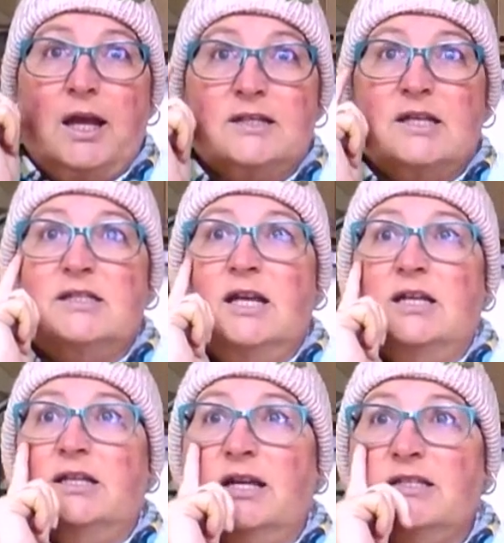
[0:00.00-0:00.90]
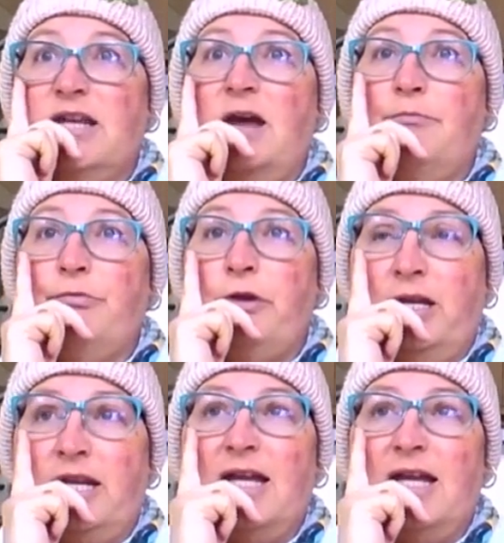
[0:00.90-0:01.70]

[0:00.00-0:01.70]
As I said, they're temporary, and